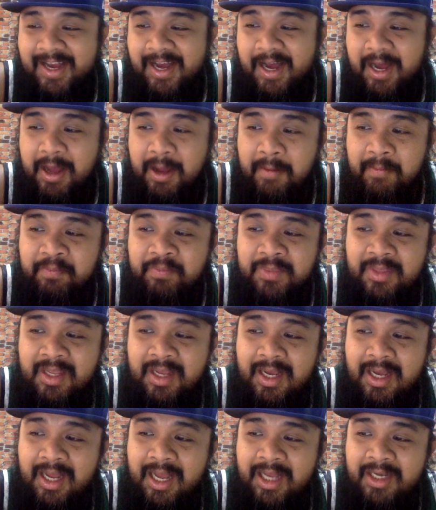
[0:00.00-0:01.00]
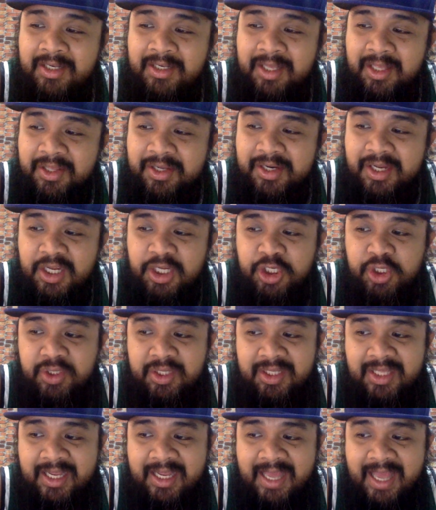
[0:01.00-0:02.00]
Another issue
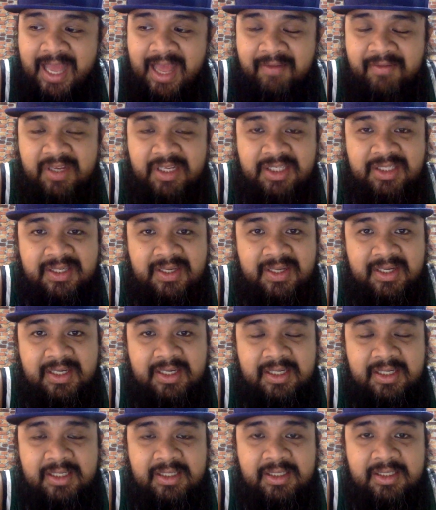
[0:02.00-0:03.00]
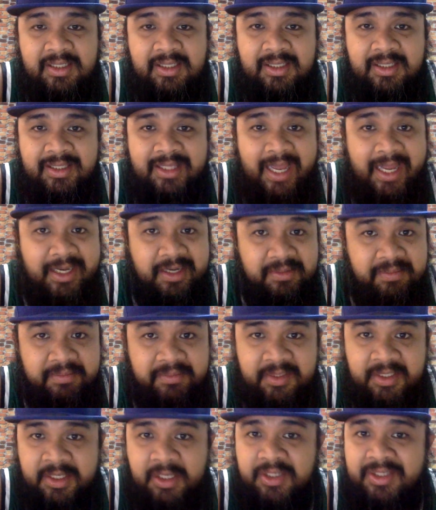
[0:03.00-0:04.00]
that I have is
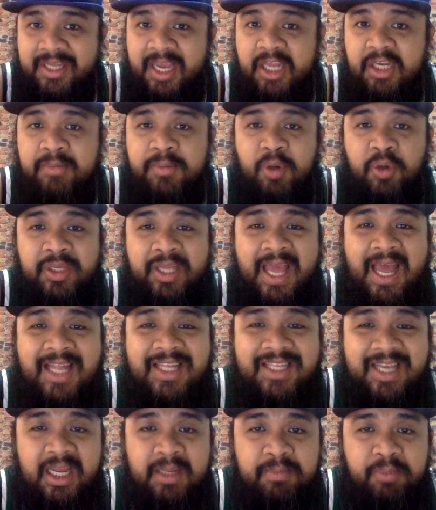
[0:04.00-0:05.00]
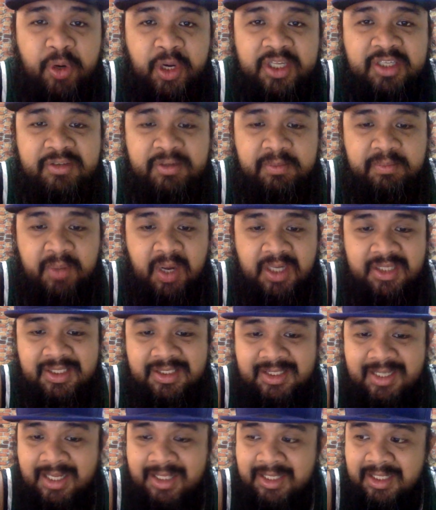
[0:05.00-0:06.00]
Tatum. You know, Tatum only had 10 points for
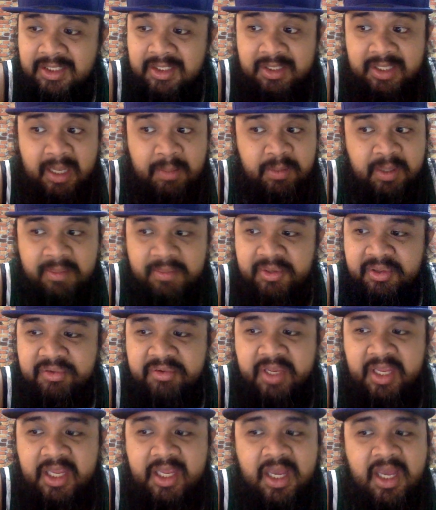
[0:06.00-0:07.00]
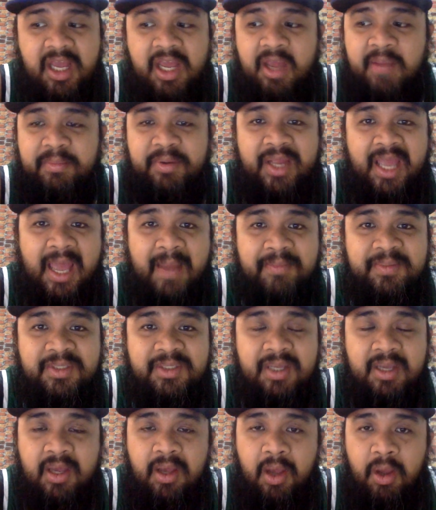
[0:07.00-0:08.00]
Boston Celtics in game number 3.
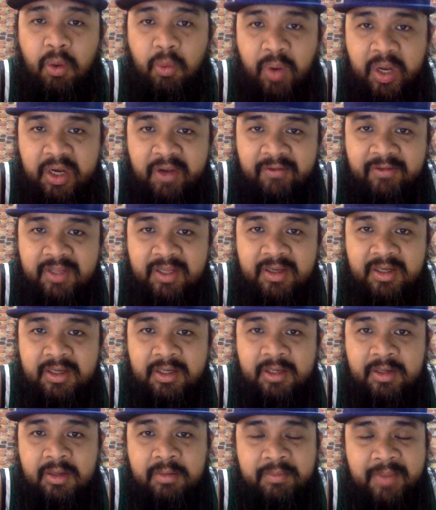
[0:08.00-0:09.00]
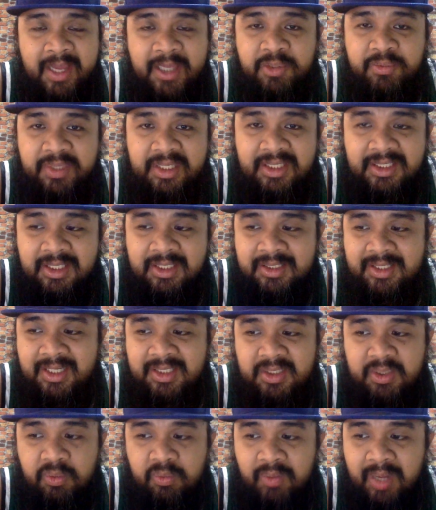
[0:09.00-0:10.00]
Perhaps one of the main reasons
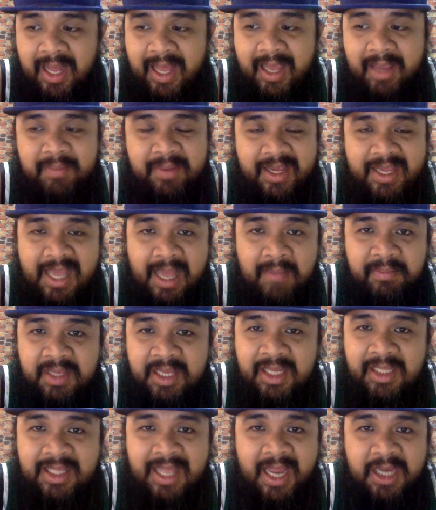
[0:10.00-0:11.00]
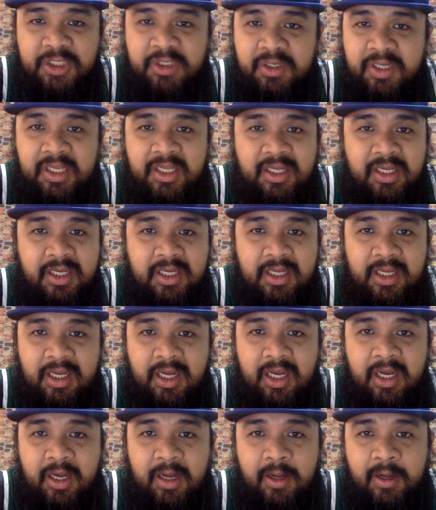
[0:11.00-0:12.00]
as to why Miami Heat actually
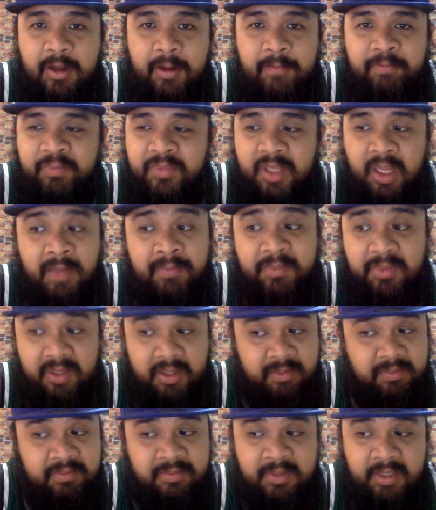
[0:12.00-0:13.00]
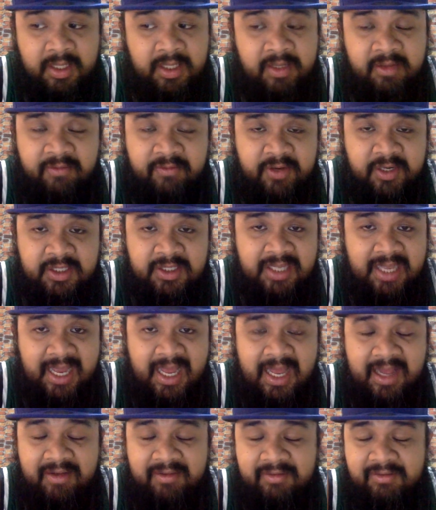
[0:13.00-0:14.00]
dumped them in the first
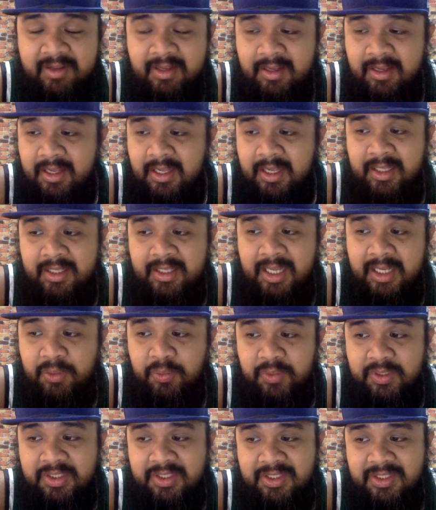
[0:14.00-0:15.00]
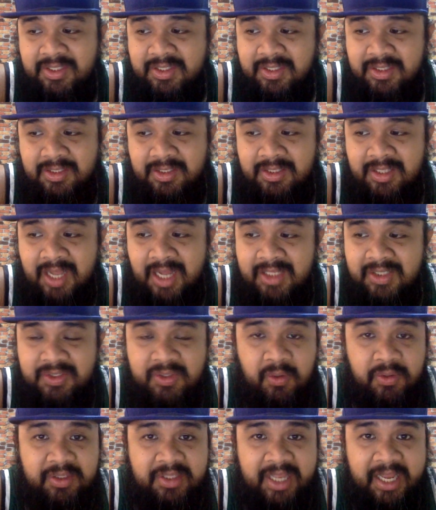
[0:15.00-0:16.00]
half. That was not
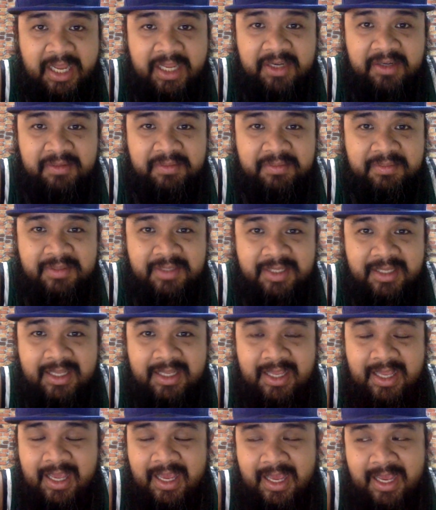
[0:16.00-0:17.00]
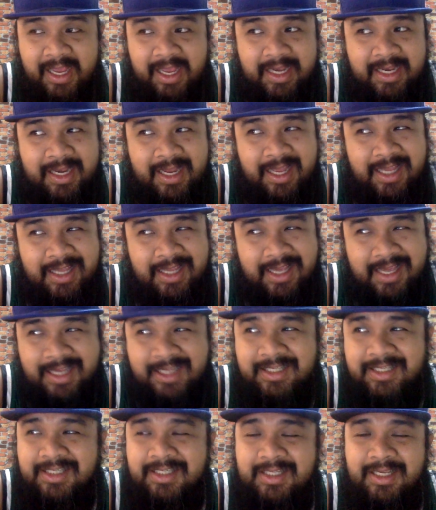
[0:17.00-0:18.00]
so Tatum. And I
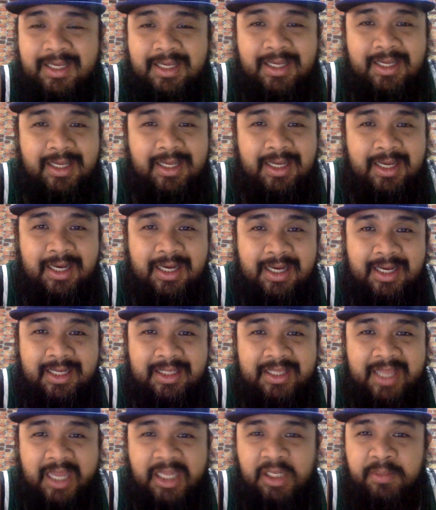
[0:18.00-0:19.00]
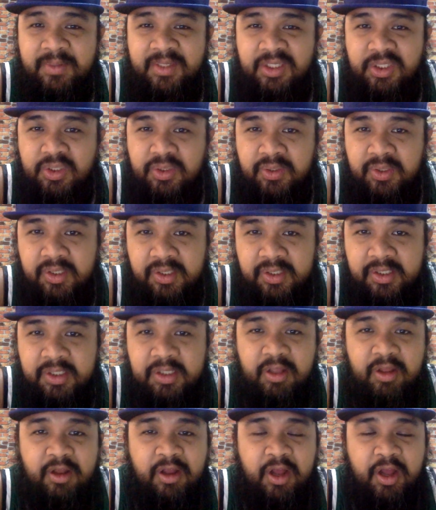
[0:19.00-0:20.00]
guess Tatum is too
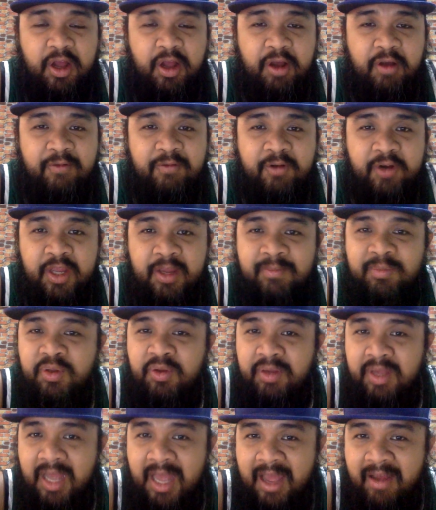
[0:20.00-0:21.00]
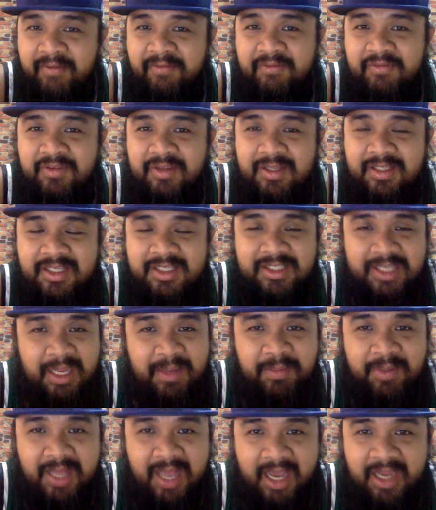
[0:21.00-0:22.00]
good for him to have the
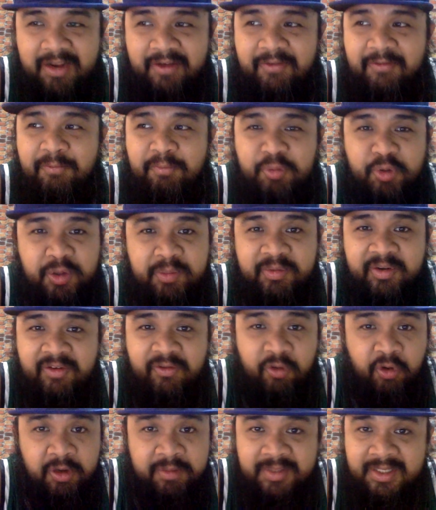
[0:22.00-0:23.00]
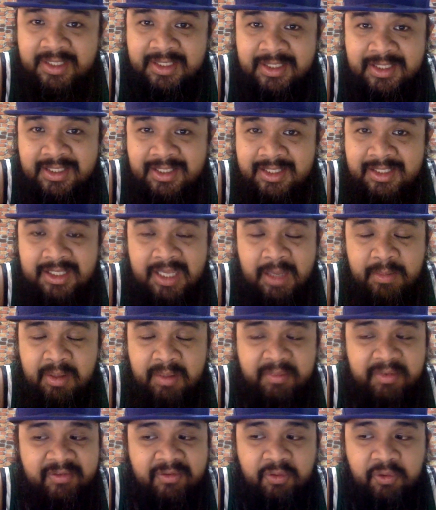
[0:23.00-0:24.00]
same kind of poor performance in this game
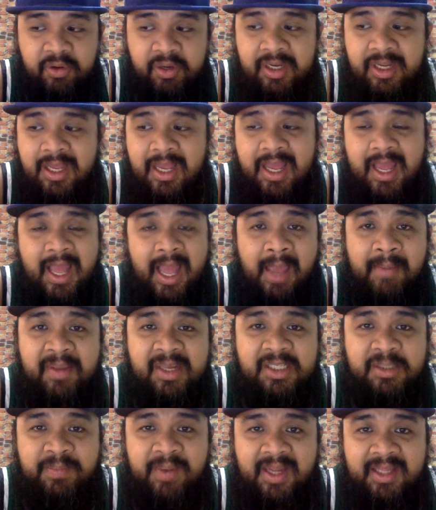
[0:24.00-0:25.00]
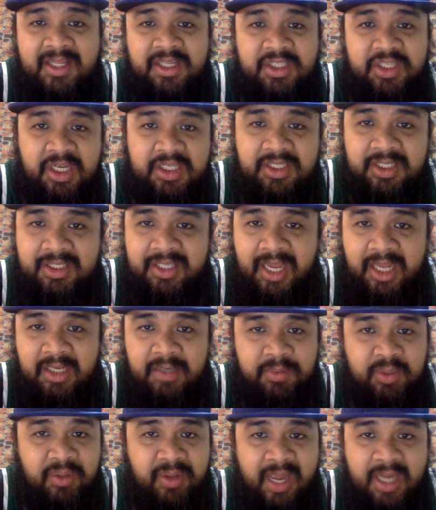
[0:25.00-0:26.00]
number 4. I'm expecting Jason
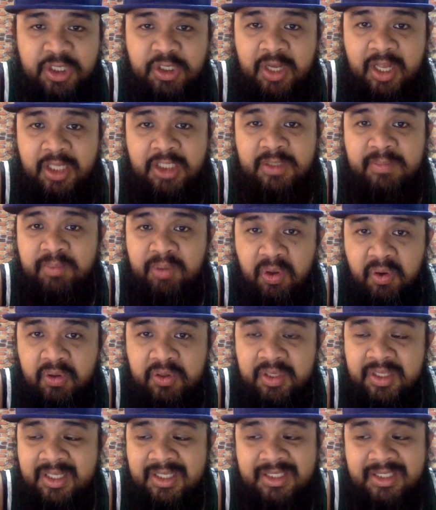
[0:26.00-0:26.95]
Tatum to actually explode in